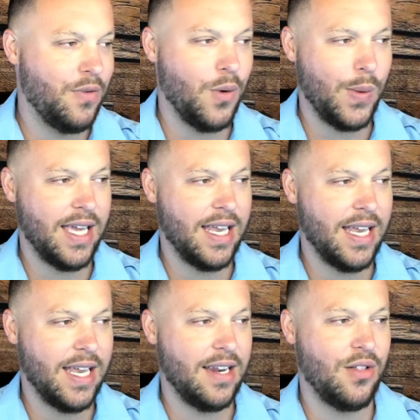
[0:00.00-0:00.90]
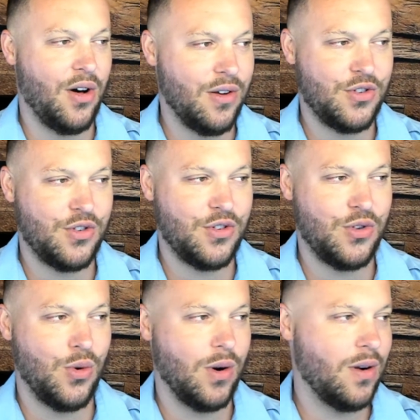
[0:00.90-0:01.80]
we get into the offshore
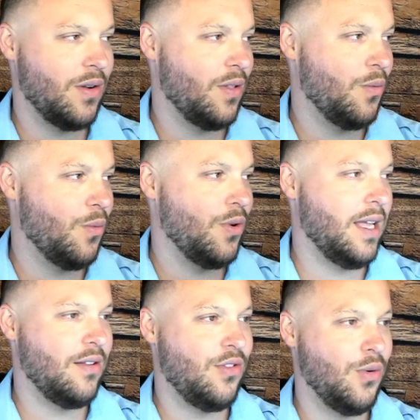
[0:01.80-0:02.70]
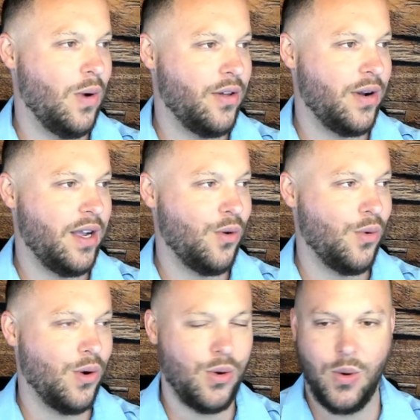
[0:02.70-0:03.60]
we'll get into the weather here
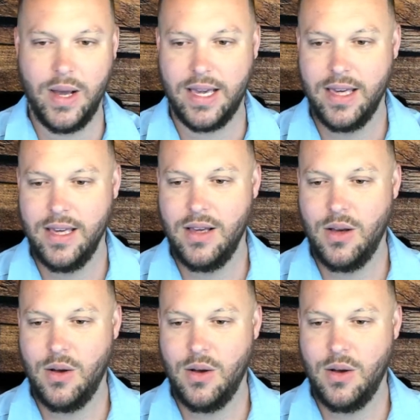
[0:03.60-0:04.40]
real quick. We're